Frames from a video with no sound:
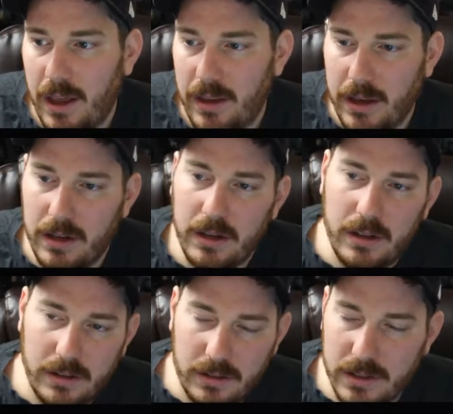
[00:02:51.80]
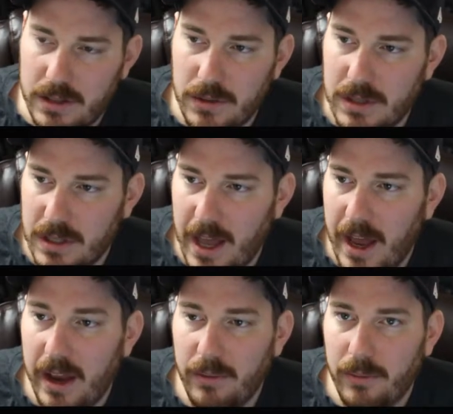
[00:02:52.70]
and then just using
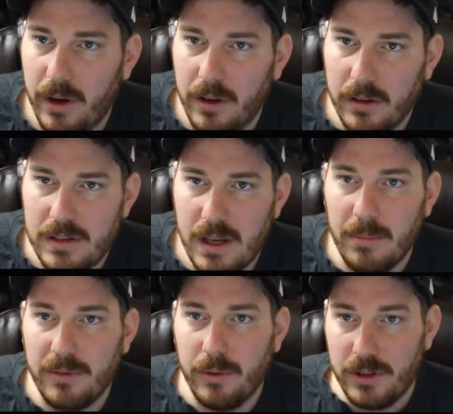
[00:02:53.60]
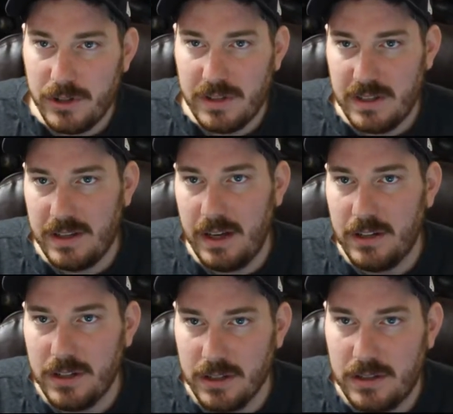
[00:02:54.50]
that. And well, Saberforge uses
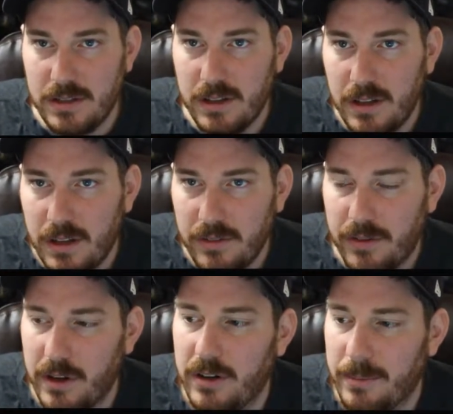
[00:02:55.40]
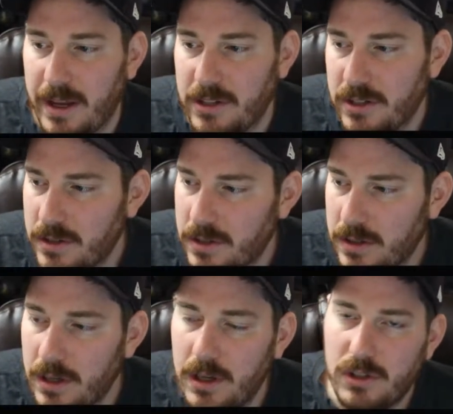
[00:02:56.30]
inches for their dimensions,
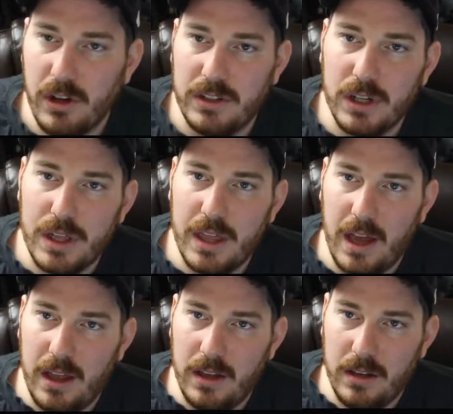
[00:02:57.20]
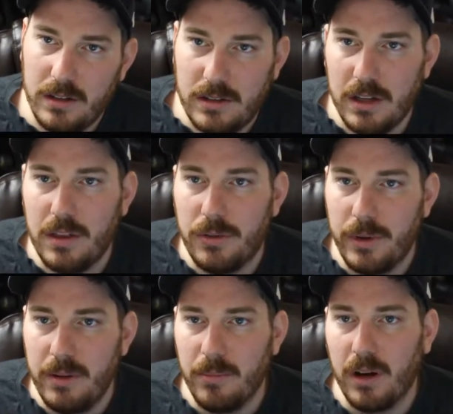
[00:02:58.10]
so I took that, did the
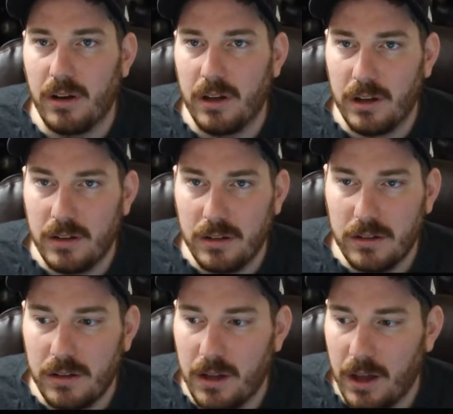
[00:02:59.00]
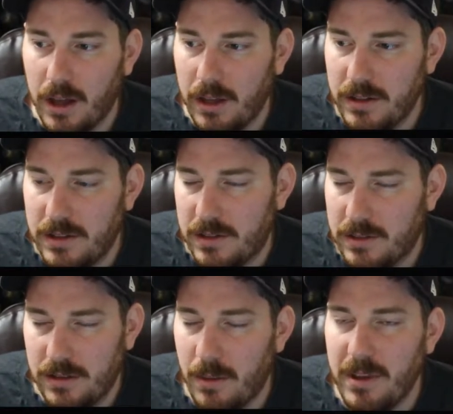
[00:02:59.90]
3D modeling on
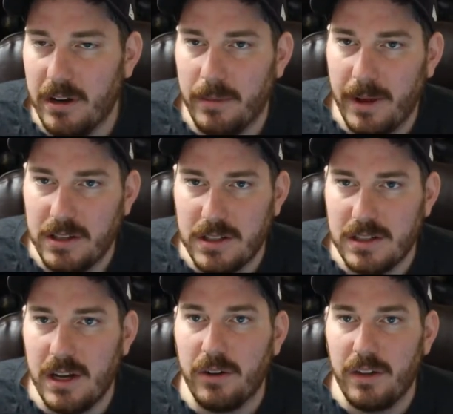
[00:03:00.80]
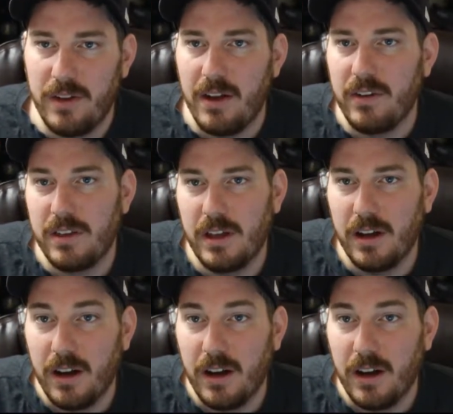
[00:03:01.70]
some of their dimensions. They don't give you everything,